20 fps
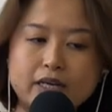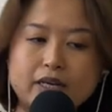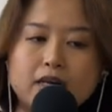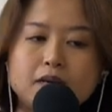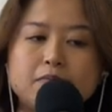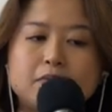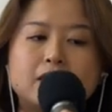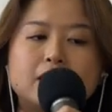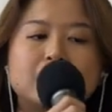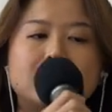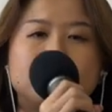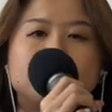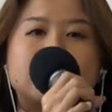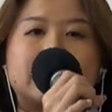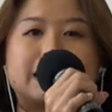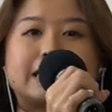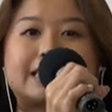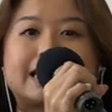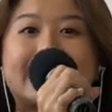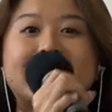up
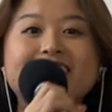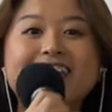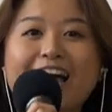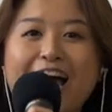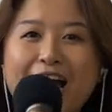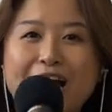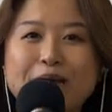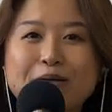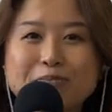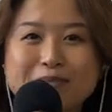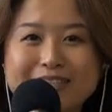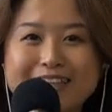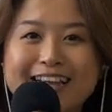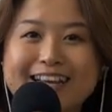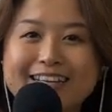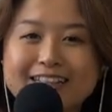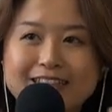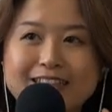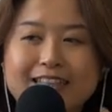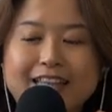because at times
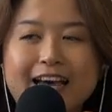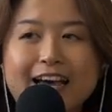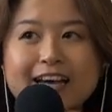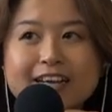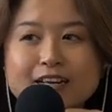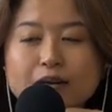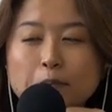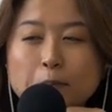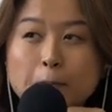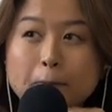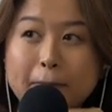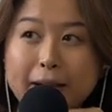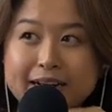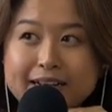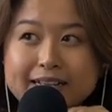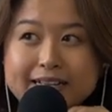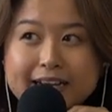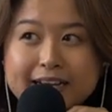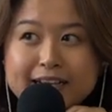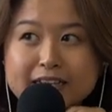like that,
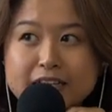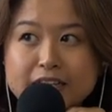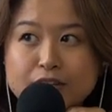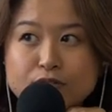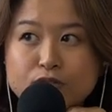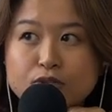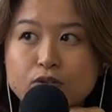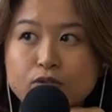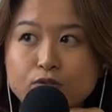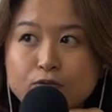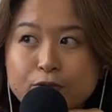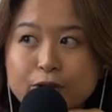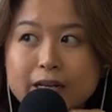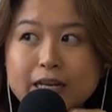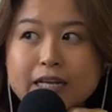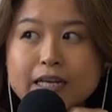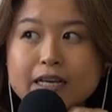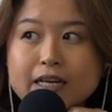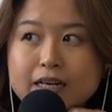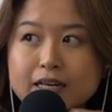meditating
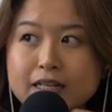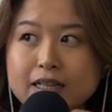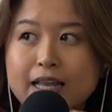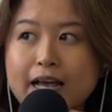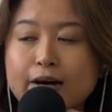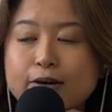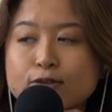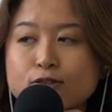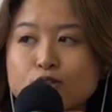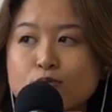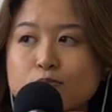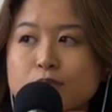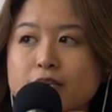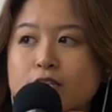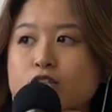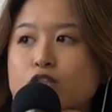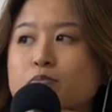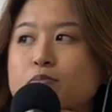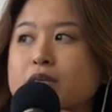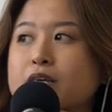really allows me
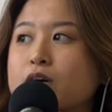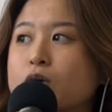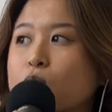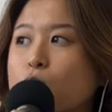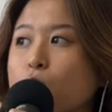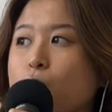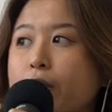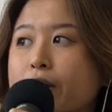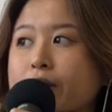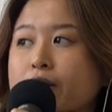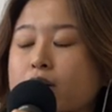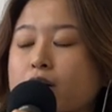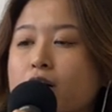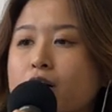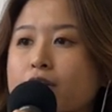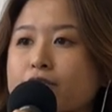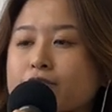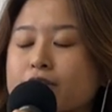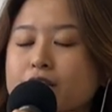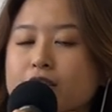to be aware
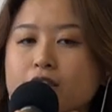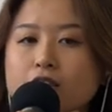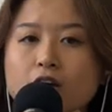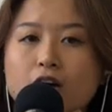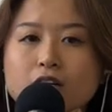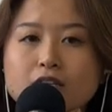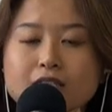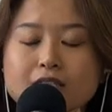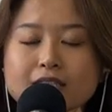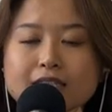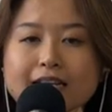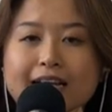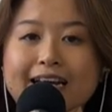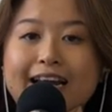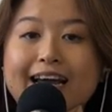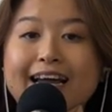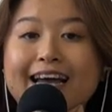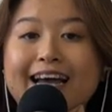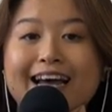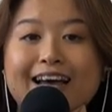of the thoughts that I
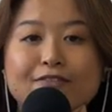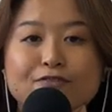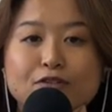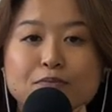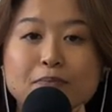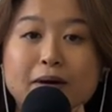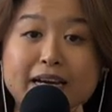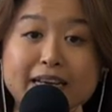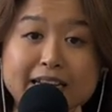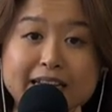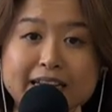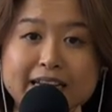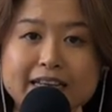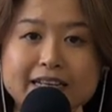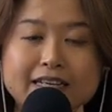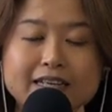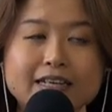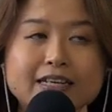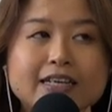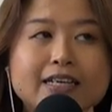have in my
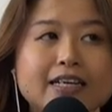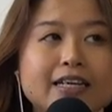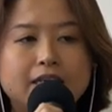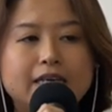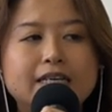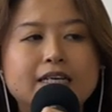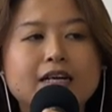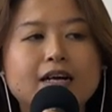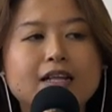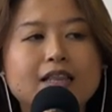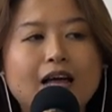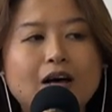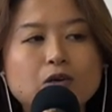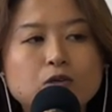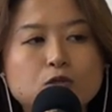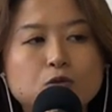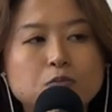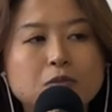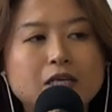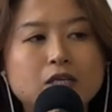head. It
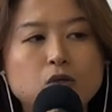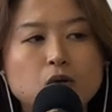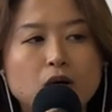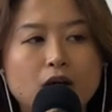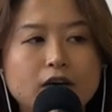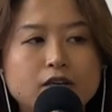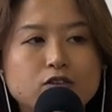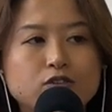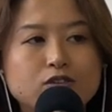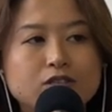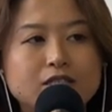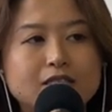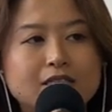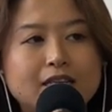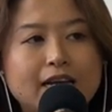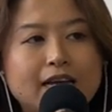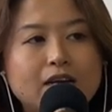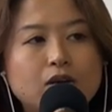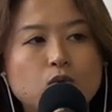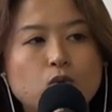allows me to
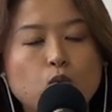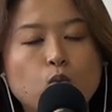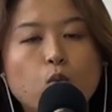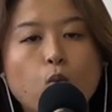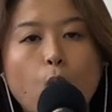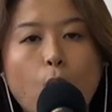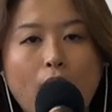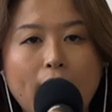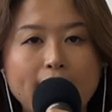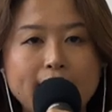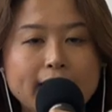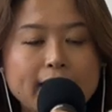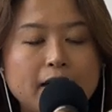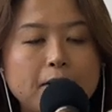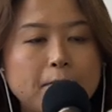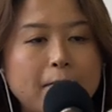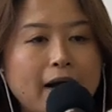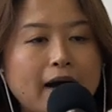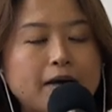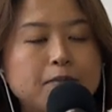understand why
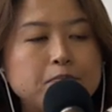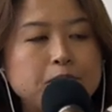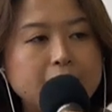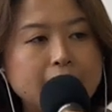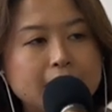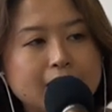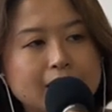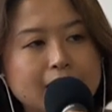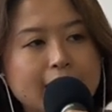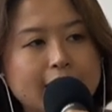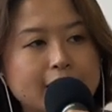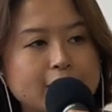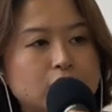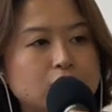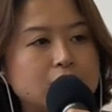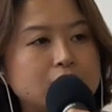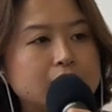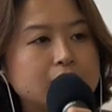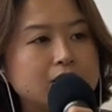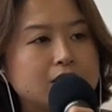am I being
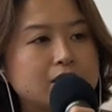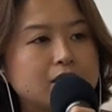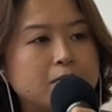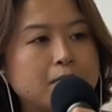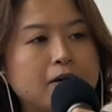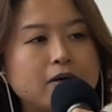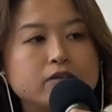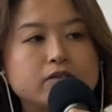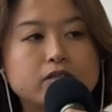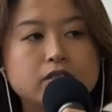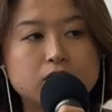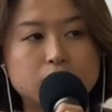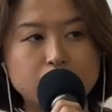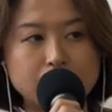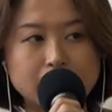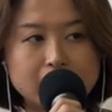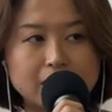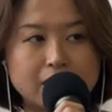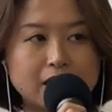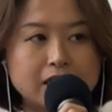anxious about
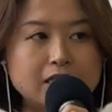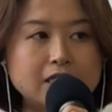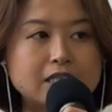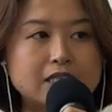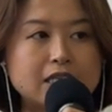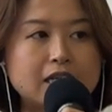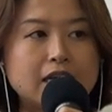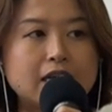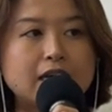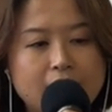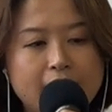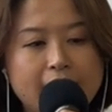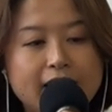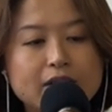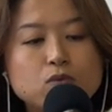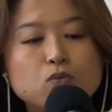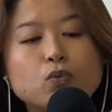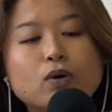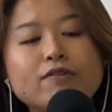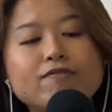certain things.
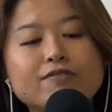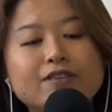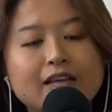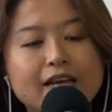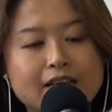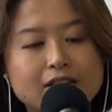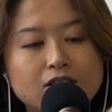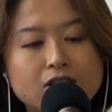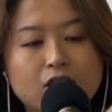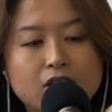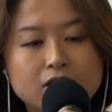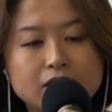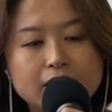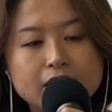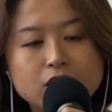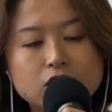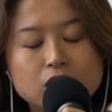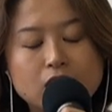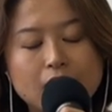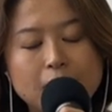And with that
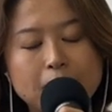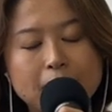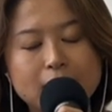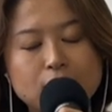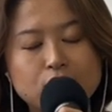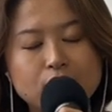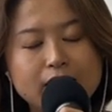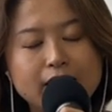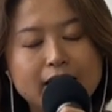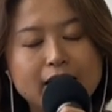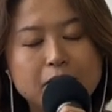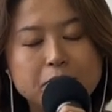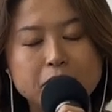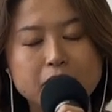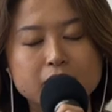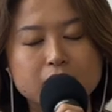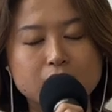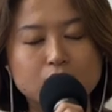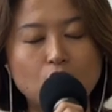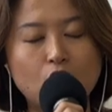knowledge, I'm actually able
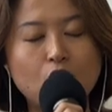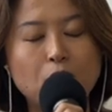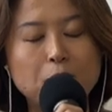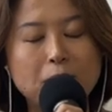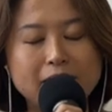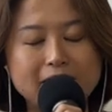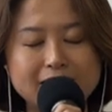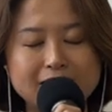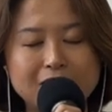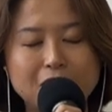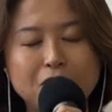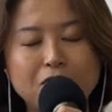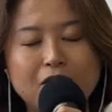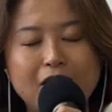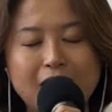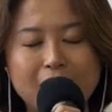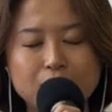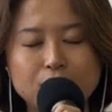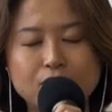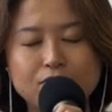to talk myself
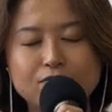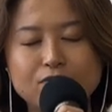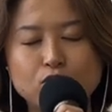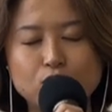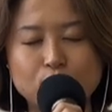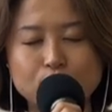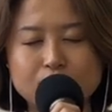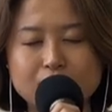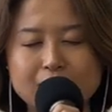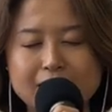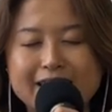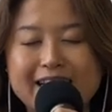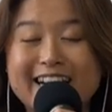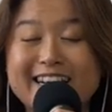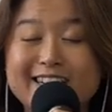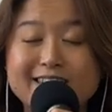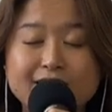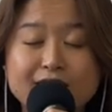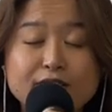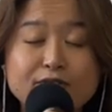out of those
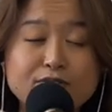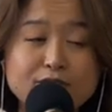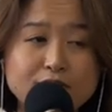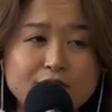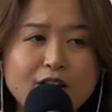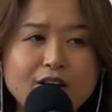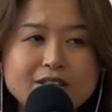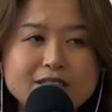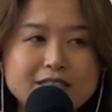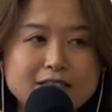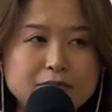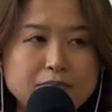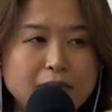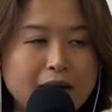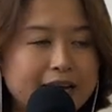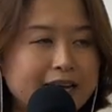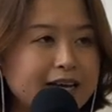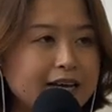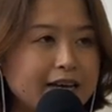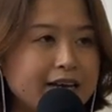negative thoughts in my
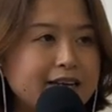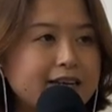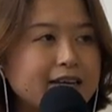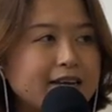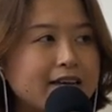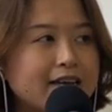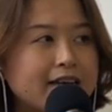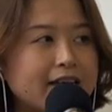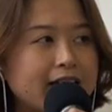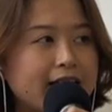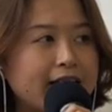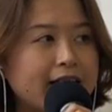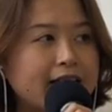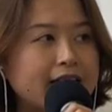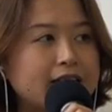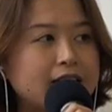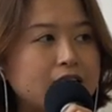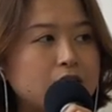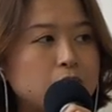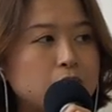head
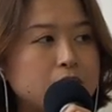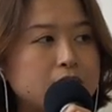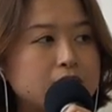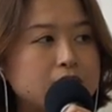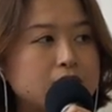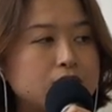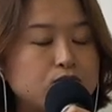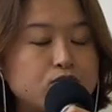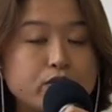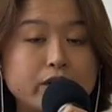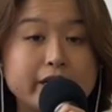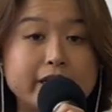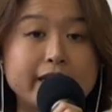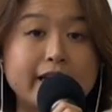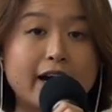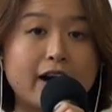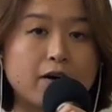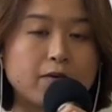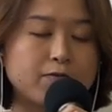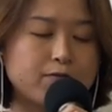and it was really
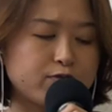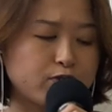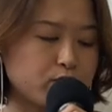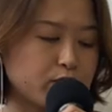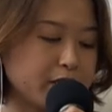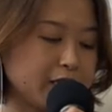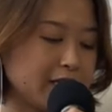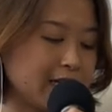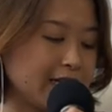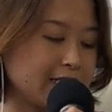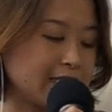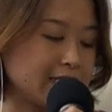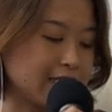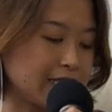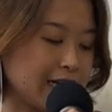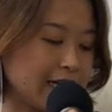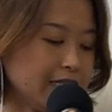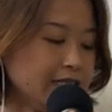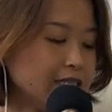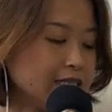helpful in that
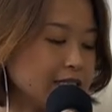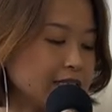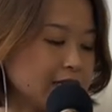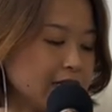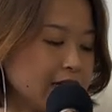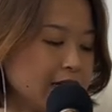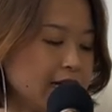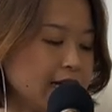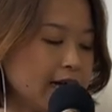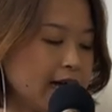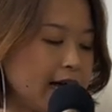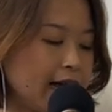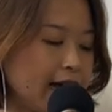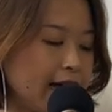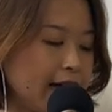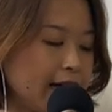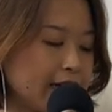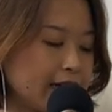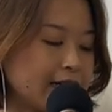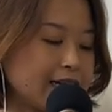sense.
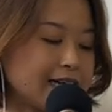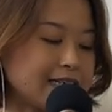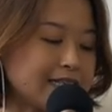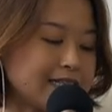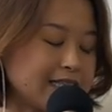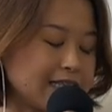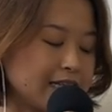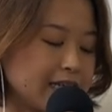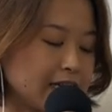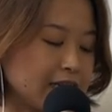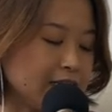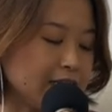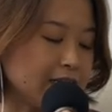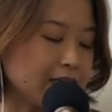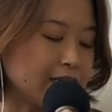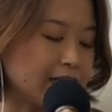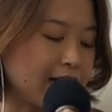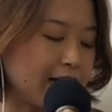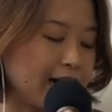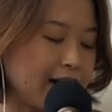And another thing
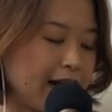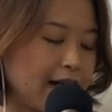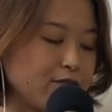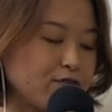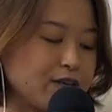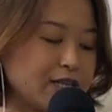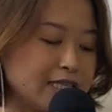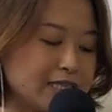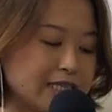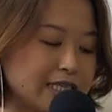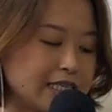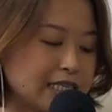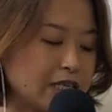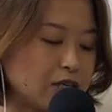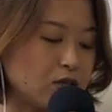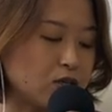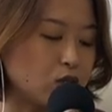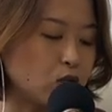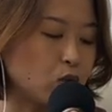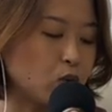that I've insisted
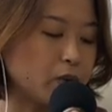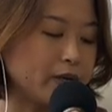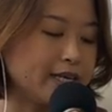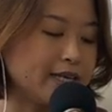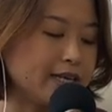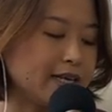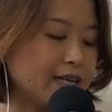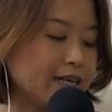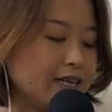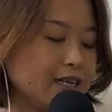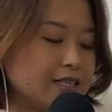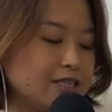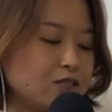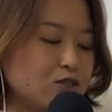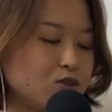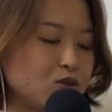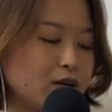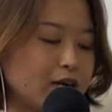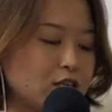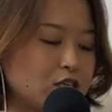on doing is
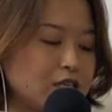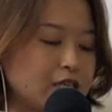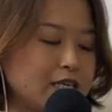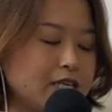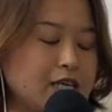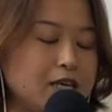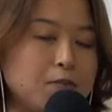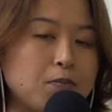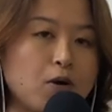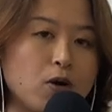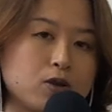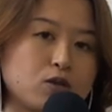to actually keep on